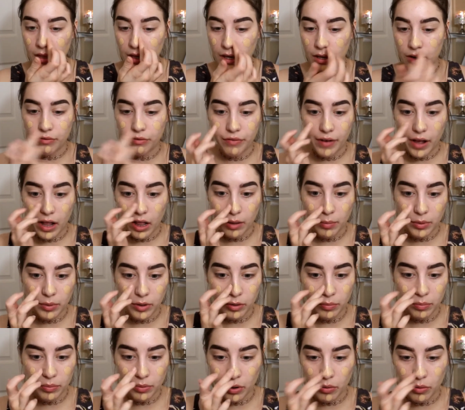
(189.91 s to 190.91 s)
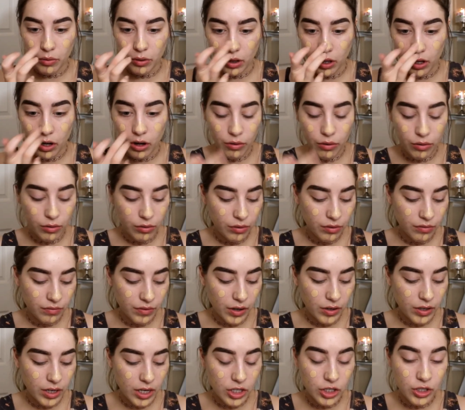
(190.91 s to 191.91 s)
Infallible Pro Glow
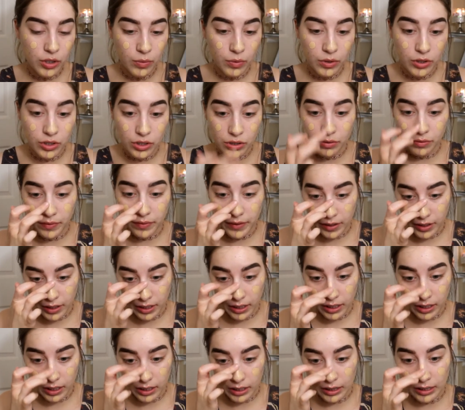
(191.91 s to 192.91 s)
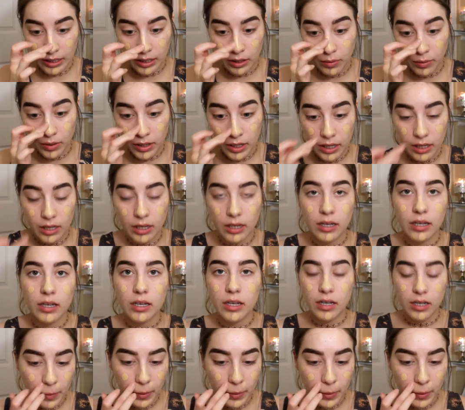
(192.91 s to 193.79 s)
foundation, which is a very liquidy,